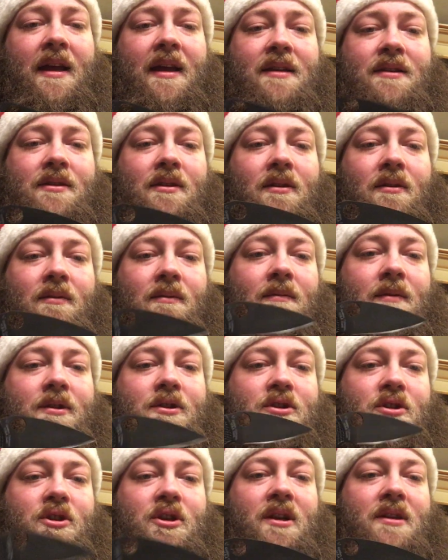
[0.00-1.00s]
So we're
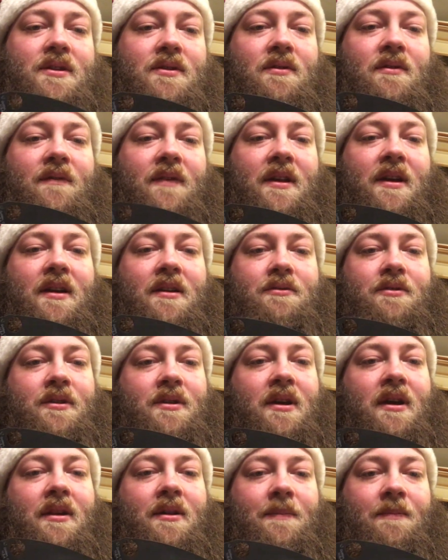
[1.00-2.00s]
just over the
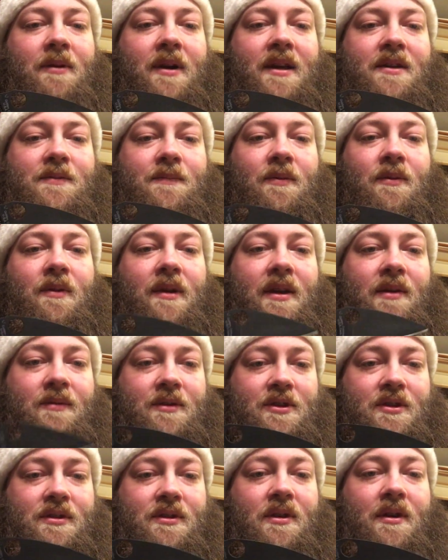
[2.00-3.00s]
$100 price point,
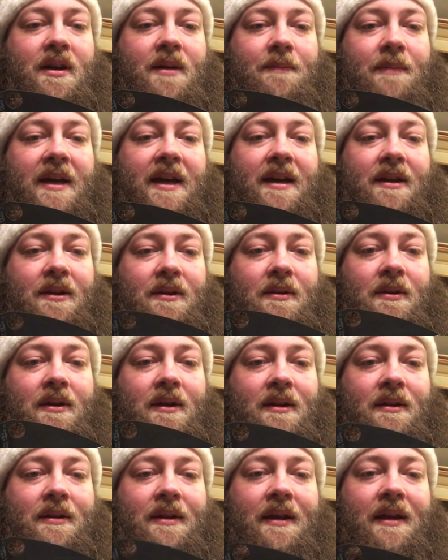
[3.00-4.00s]
which is not bad at
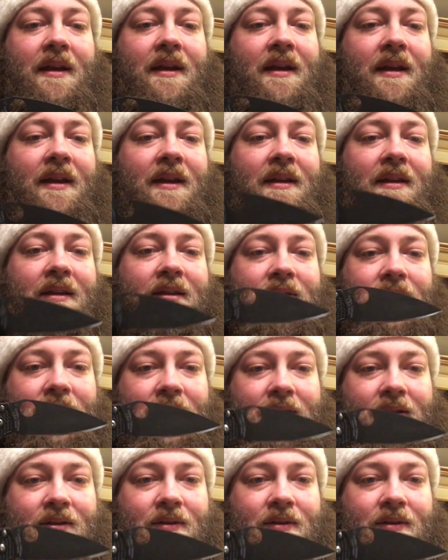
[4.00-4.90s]
all. As you